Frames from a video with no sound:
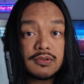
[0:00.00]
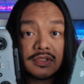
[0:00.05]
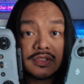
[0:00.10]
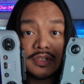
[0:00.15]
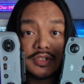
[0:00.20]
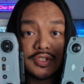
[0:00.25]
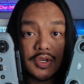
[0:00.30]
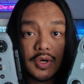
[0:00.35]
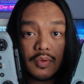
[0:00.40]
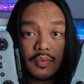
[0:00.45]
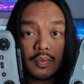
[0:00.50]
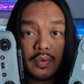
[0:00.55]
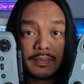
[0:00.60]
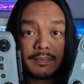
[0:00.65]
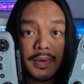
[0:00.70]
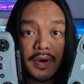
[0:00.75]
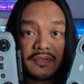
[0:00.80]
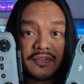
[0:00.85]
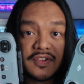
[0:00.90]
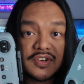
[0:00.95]
use the drone
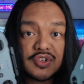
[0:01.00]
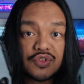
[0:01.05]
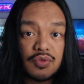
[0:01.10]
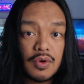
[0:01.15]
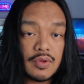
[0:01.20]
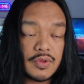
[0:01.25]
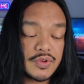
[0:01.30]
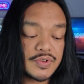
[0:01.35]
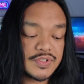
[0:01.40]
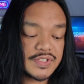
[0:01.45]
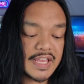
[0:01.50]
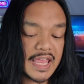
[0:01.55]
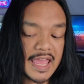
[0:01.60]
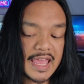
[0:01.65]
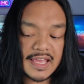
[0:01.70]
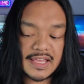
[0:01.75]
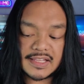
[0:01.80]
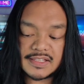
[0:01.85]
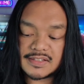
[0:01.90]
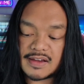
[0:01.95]
with both controllers,
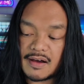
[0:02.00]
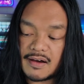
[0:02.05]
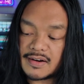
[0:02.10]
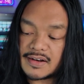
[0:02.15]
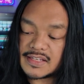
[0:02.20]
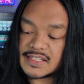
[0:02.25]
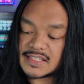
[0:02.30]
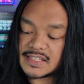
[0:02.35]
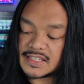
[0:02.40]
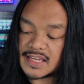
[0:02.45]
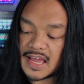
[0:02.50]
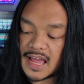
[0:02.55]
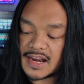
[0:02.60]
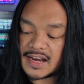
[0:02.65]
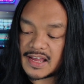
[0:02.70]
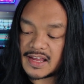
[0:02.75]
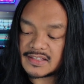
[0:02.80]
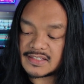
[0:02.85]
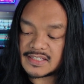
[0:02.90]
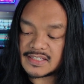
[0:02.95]
and honestly,
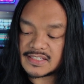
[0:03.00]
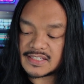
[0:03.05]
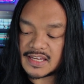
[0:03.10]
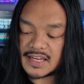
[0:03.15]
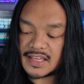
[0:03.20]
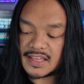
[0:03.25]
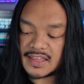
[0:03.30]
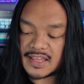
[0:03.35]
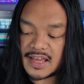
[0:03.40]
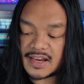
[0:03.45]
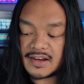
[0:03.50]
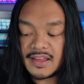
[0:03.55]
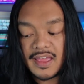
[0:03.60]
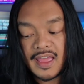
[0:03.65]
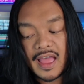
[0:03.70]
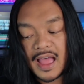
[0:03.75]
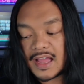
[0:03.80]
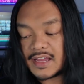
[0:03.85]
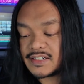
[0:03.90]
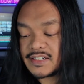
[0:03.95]
I'd have to say that
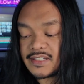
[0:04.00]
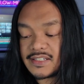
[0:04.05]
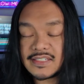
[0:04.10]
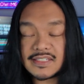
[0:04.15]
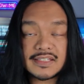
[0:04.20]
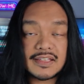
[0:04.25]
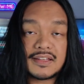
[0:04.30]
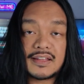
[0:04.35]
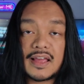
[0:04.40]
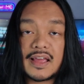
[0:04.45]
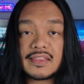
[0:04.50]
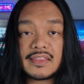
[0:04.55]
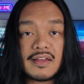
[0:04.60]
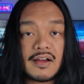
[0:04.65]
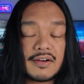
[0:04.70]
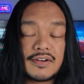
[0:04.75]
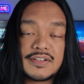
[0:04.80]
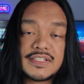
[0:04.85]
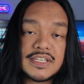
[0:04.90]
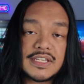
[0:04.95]
I just like the
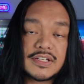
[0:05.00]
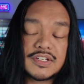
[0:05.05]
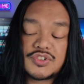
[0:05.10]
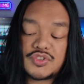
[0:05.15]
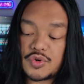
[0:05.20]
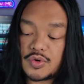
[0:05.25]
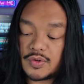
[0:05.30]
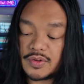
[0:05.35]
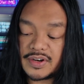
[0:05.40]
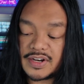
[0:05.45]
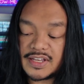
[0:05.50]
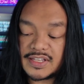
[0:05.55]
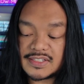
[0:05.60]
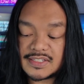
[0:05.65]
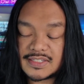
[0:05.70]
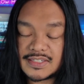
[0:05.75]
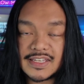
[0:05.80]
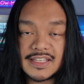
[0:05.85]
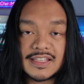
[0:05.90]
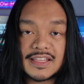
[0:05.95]
RC controller.
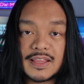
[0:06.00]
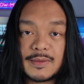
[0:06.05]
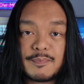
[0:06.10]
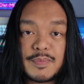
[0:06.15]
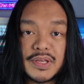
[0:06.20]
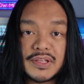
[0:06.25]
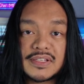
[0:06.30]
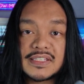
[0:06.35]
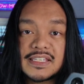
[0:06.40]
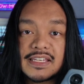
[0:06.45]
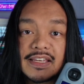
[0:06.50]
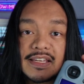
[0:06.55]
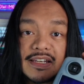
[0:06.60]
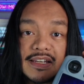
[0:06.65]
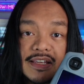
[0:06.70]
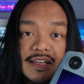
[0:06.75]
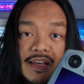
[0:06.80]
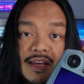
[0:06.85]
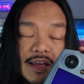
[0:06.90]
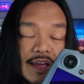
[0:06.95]
The
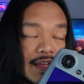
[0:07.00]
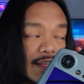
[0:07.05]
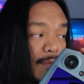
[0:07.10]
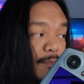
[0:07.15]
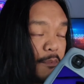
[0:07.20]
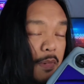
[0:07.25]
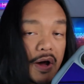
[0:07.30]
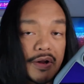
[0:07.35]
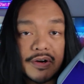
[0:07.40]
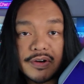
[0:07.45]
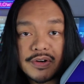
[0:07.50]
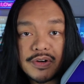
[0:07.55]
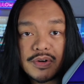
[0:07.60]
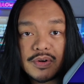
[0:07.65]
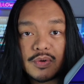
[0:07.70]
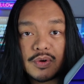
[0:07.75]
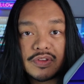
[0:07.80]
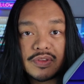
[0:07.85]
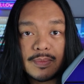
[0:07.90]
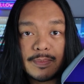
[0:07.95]
built-in
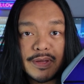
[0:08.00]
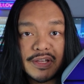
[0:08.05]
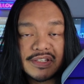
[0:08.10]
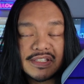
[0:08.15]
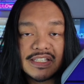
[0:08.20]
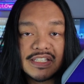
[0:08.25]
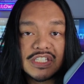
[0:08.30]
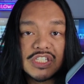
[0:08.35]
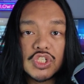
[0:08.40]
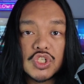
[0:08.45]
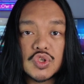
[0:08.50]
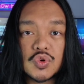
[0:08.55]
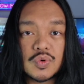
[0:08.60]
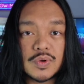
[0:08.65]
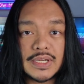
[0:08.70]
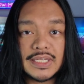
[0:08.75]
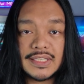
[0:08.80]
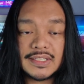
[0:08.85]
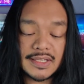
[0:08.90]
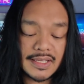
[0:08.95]
monitor, or the built-in
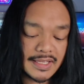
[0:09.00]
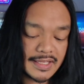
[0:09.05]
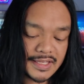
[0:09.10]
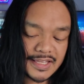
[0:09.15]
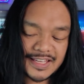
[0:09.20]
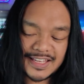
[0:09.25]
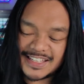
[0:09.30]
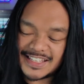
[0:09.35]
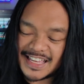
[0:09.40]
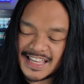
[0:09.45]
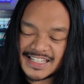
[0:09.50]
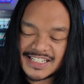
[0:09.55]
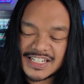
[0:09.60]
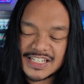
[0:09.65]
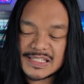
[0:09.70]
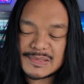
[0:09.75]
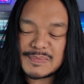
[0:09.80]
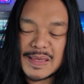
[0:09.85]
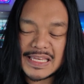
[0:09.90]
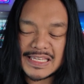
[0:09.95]
screen, it
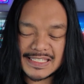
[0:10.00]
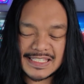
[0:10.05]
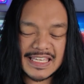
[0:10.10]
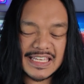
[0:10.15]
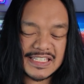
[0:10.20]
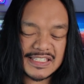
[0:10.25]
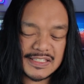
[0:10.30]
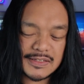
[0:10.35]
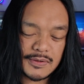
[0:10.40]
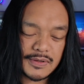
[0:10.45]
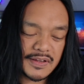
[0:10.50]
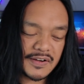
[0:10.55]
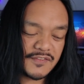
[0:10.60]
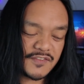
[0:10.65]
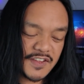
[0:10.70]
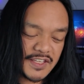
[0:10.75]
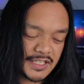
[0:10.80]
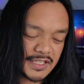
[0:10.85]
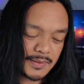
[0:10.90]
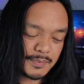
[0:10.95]
just makes things so
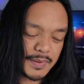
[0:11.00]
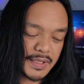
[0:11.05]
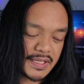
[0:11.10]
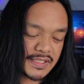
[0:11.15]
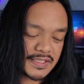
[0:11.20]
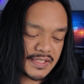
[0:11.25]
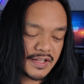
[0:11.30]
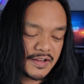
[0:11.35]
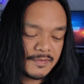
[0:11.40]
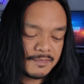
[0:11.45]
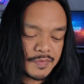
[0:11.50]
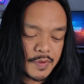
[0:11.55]
convenient, because